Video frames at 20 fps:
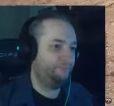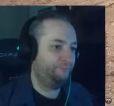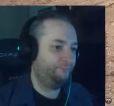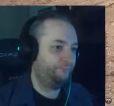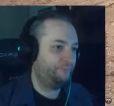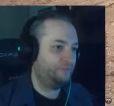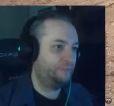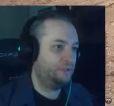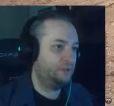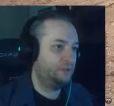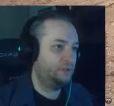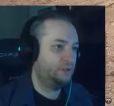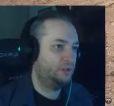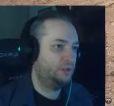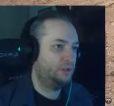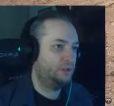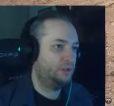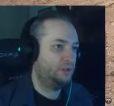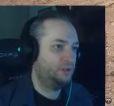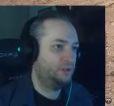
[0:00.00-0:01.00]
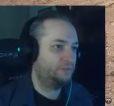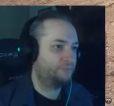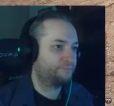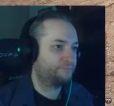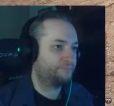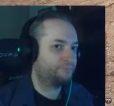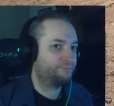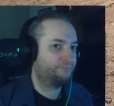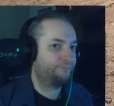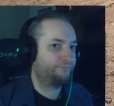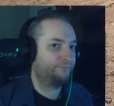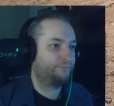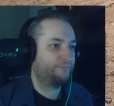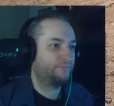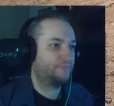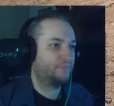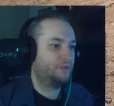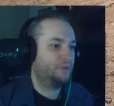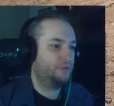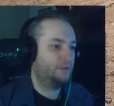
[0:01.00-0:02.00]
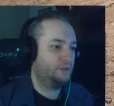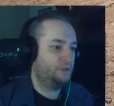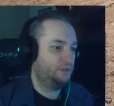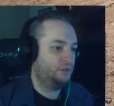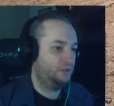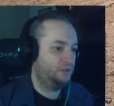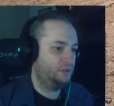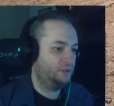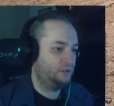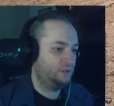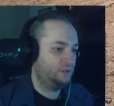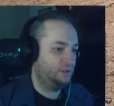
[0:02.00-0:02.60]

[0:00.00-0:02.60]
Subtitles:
(no one is talking)